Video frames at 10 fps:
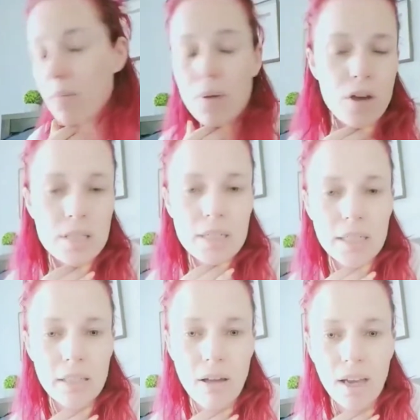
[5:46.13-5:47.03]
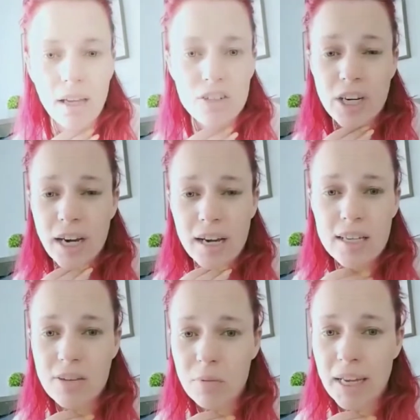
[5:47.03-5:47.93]
personally, like,
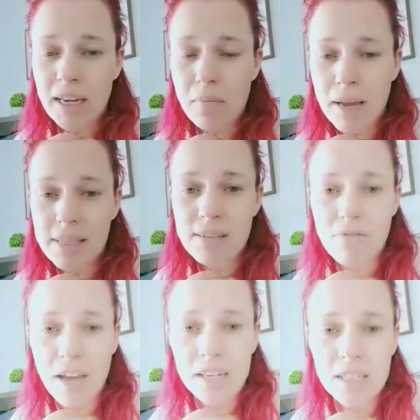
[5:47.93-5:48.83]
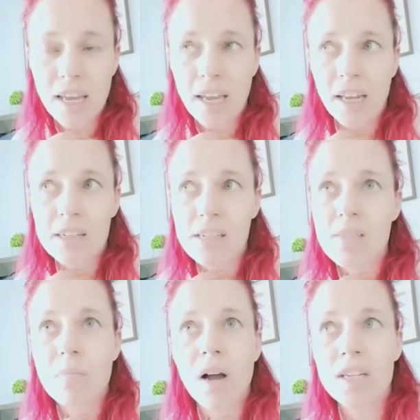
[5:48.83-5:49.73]
genetics have played a massive factor
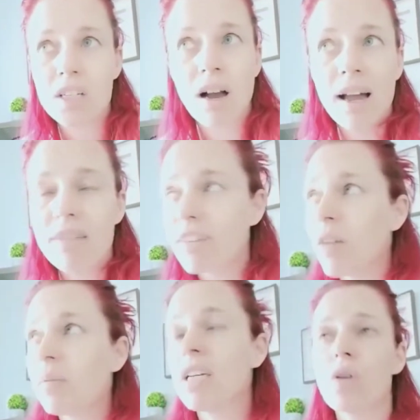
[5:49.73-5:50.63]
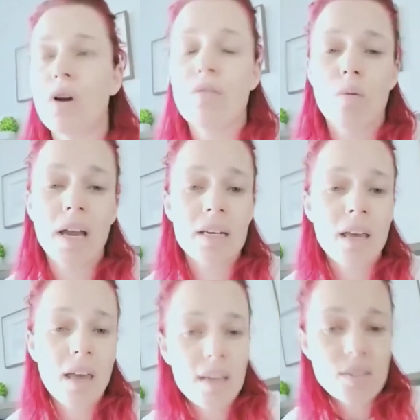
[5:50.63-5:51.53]
and my entire family is overweight.
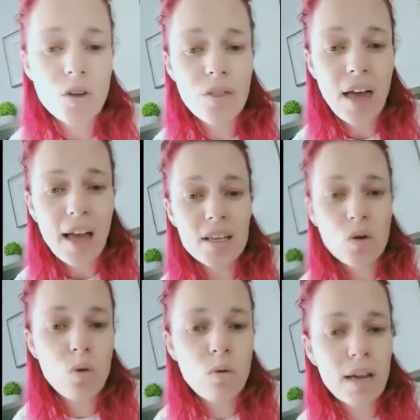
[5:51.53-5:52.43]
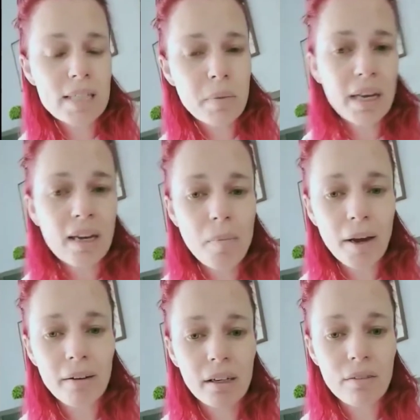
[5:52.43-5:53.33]
So that has always been a
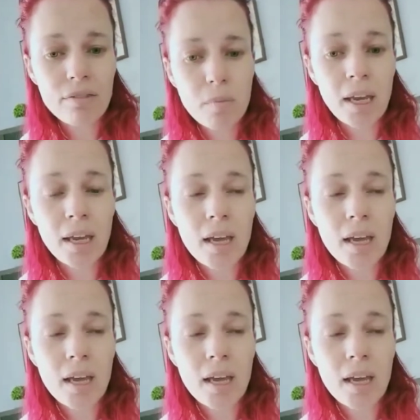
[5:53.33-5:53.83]
barrier for me.